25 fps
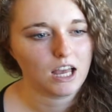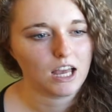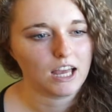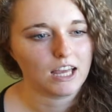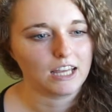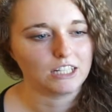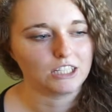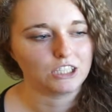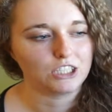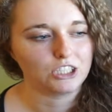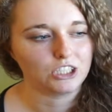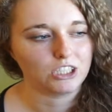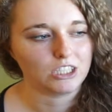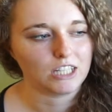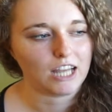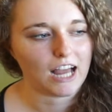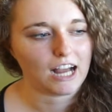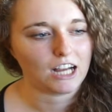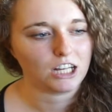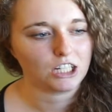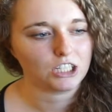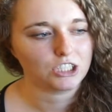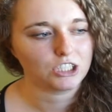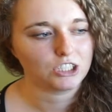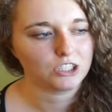And she
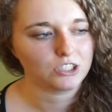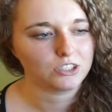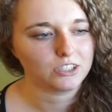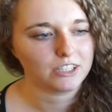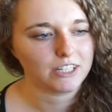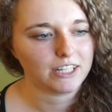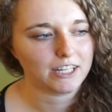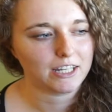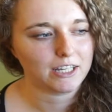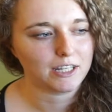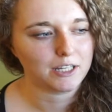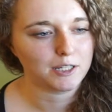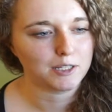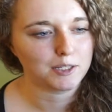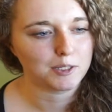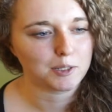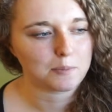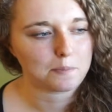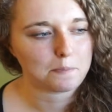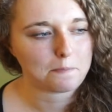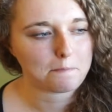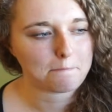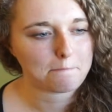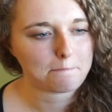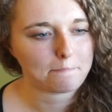actually
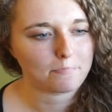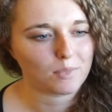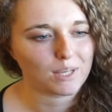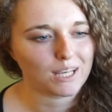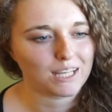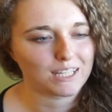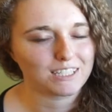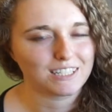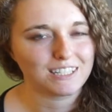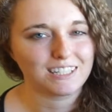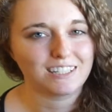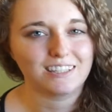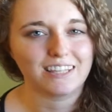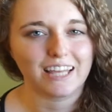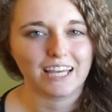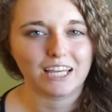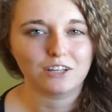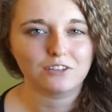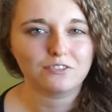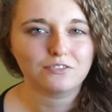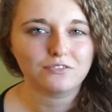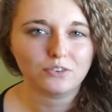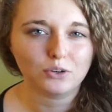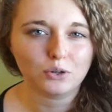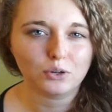is
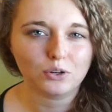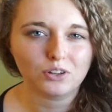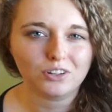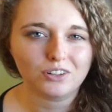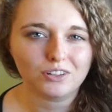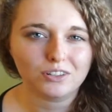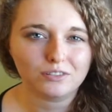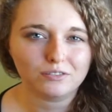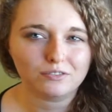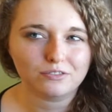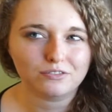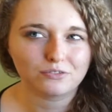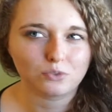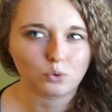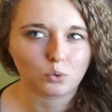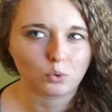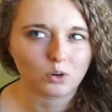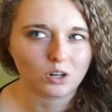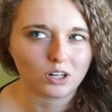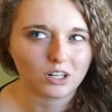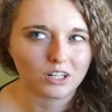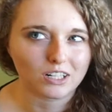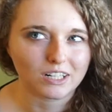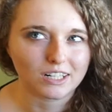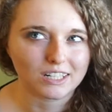thankful
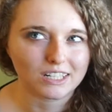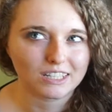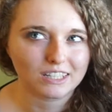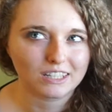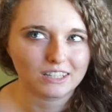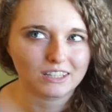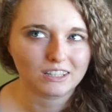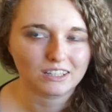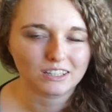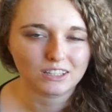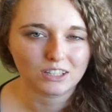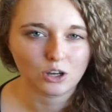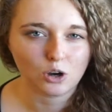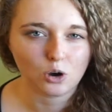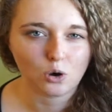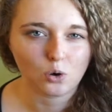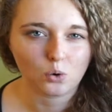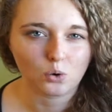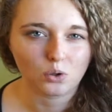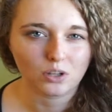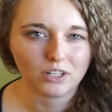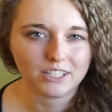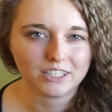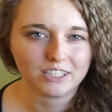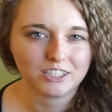for the
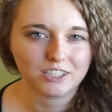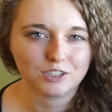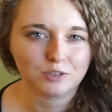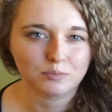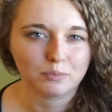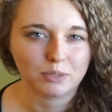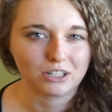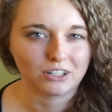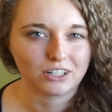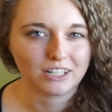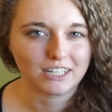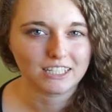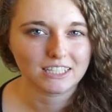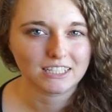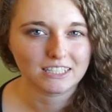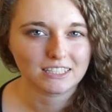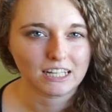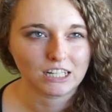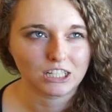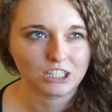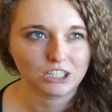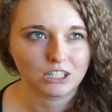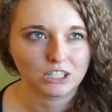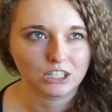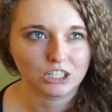whole experience
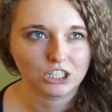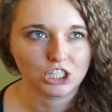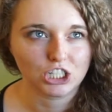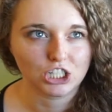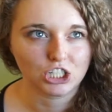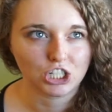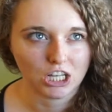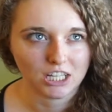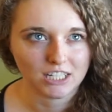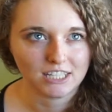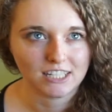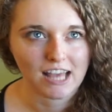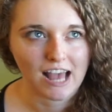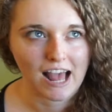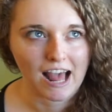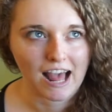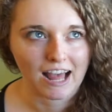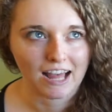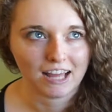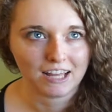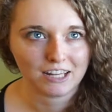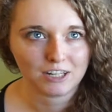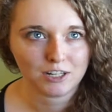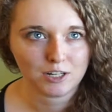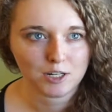that she's just
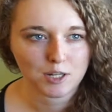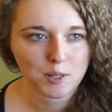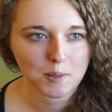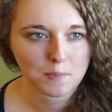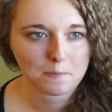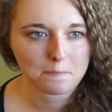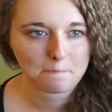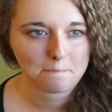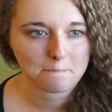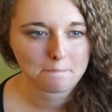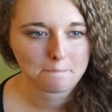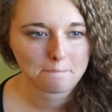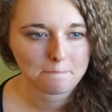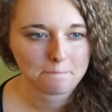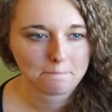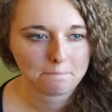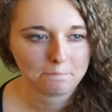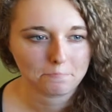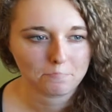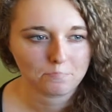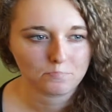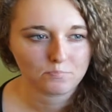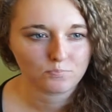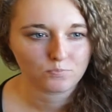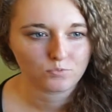had.
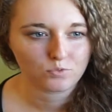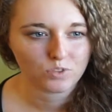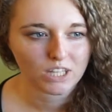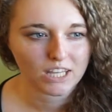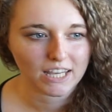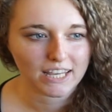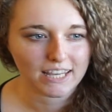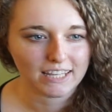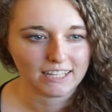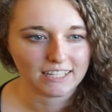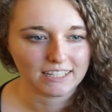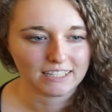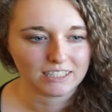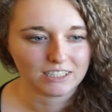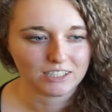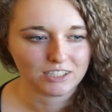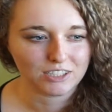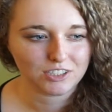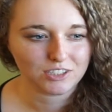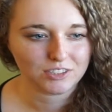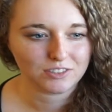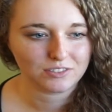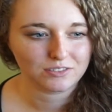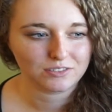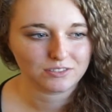
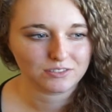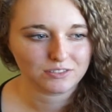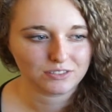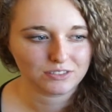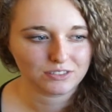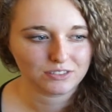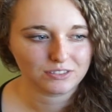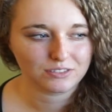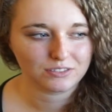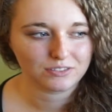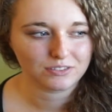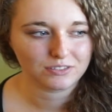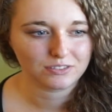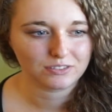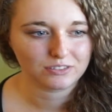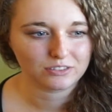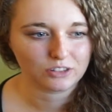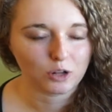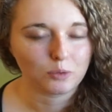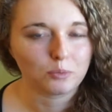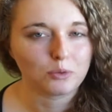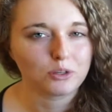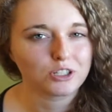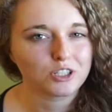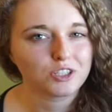It
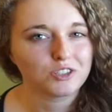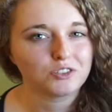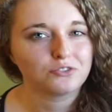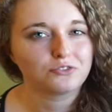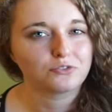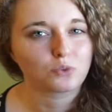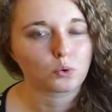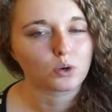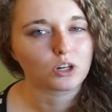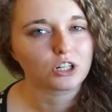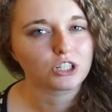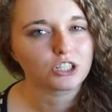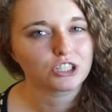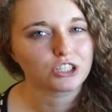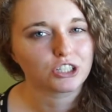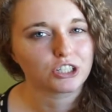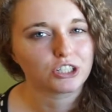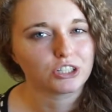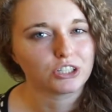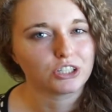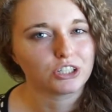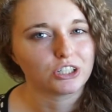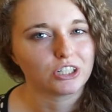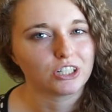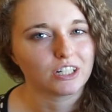almost forced
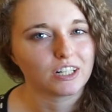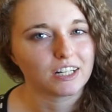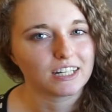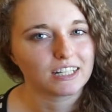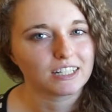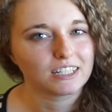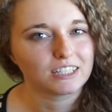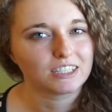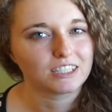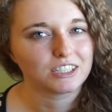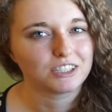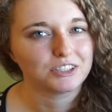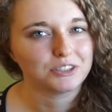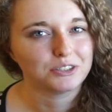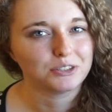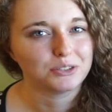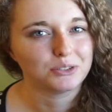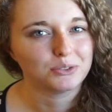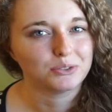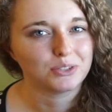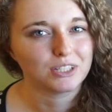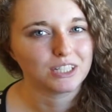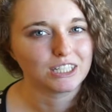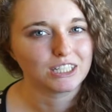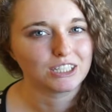her
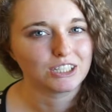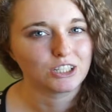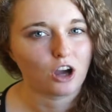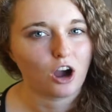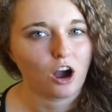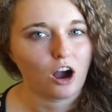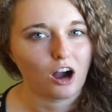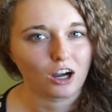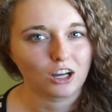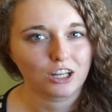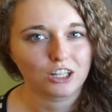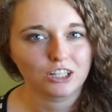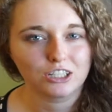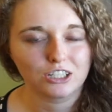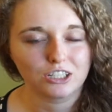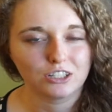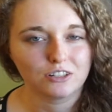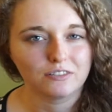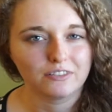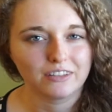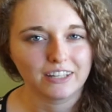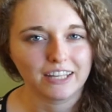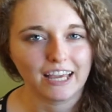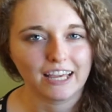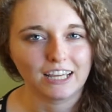to talk to
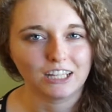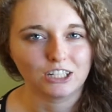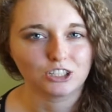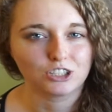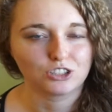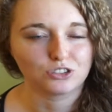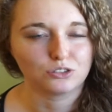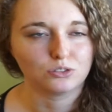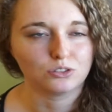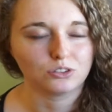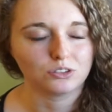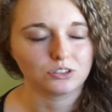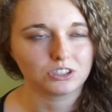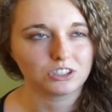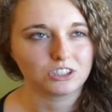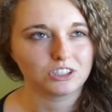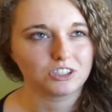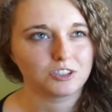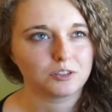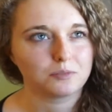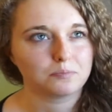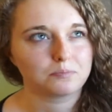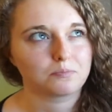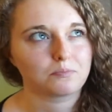the angels